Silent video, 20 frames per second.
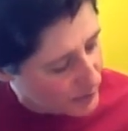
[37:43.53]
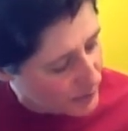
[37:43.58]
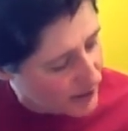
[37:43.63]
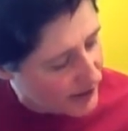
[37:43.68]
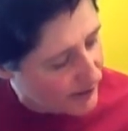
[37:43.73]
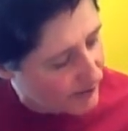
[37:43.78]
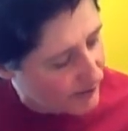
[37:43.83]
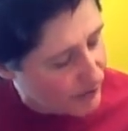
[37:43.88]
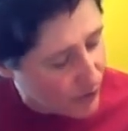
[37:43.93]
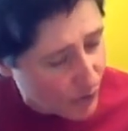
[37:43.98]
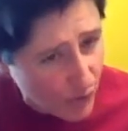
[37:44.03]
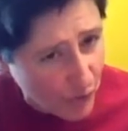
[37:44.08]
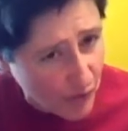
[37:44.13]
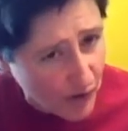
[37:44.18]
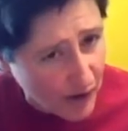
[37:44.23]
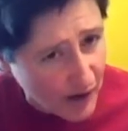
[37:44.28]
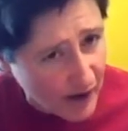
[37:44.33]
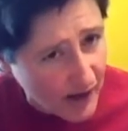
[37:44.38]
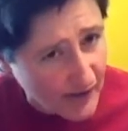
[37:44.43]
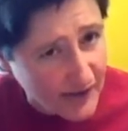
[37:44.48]
3,
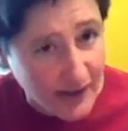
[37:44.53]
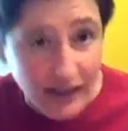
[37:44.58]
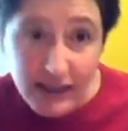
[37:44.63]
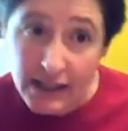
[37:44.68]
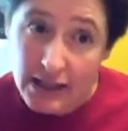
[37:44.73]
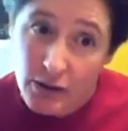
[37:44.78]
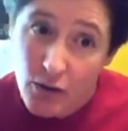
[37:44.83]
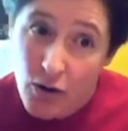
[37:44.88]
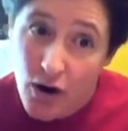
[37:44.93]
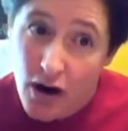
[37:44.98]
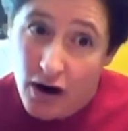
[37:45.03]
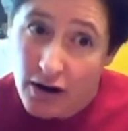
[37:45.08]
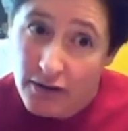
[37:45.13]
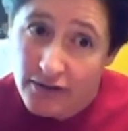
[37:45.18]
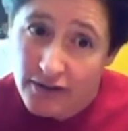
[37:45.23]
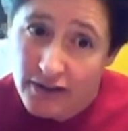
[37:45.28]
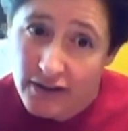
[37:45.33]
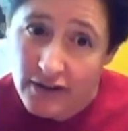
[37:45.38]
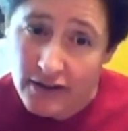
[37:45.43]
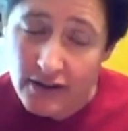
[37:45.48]
4, and then I'm going to go off.
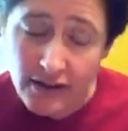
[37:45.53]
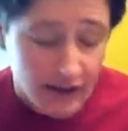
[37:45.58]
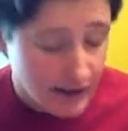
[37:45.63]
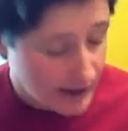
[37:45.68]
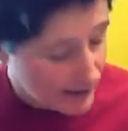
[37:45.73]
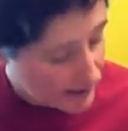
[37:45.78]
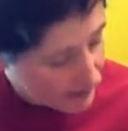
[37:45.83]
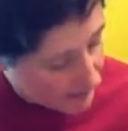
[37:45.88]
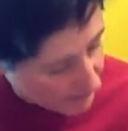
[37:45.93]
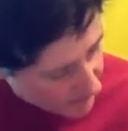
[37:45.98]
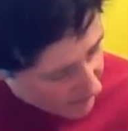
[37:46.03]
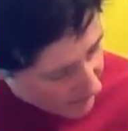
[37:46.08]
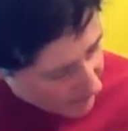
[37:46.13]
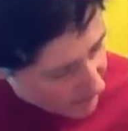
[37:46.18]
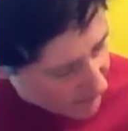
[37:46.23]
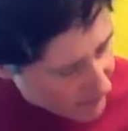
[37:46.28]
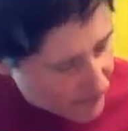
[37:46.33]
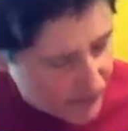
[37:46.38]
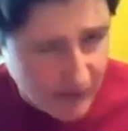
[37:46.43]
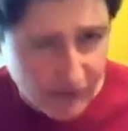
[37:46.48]

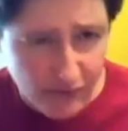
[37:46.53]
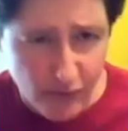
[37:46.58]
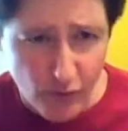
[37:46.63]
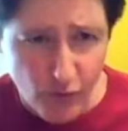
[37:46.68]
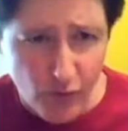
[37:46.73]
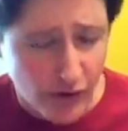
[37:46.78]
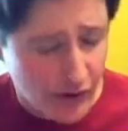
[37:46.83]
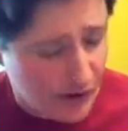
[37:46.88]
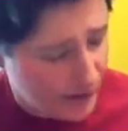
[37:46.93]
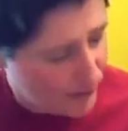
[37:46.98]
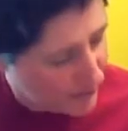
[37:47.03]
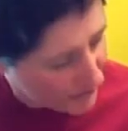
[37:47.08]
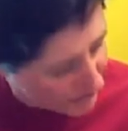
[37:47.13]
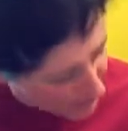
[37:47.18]
4,